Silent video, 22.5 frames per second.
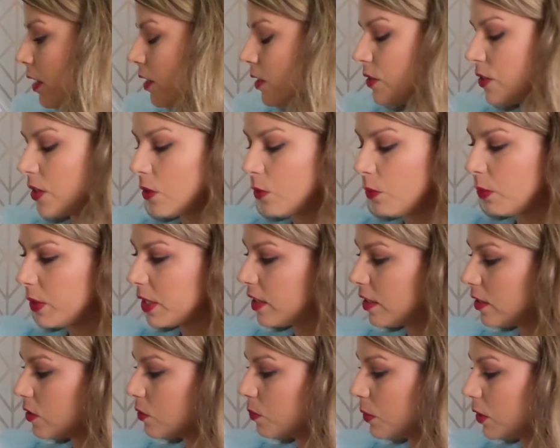So what
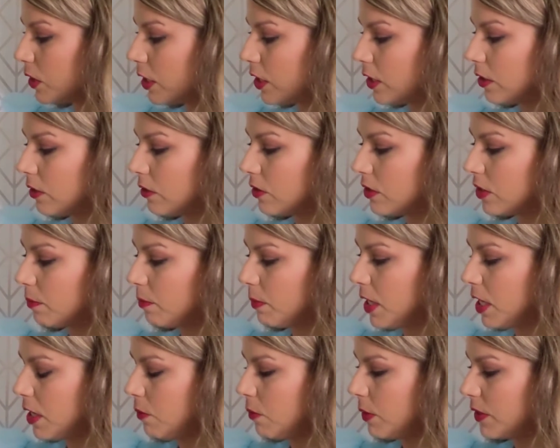this really, to
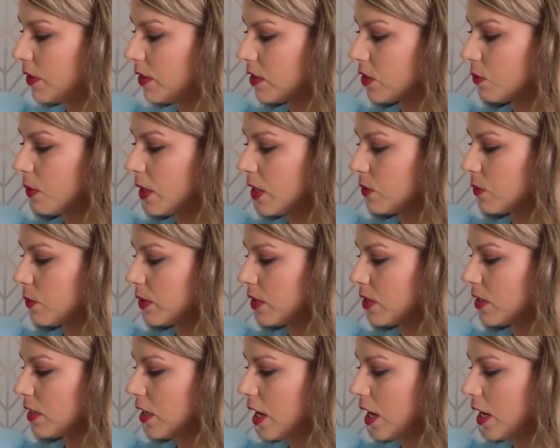me, what this was
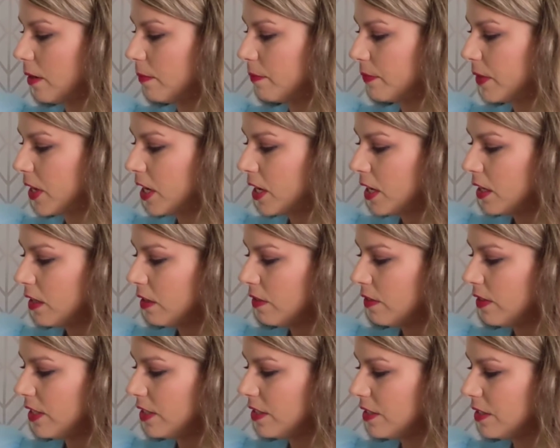
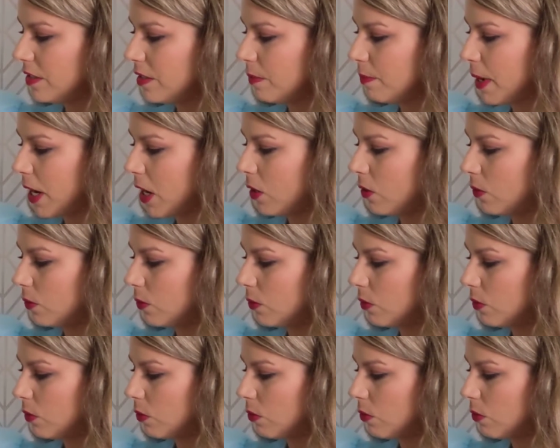this is about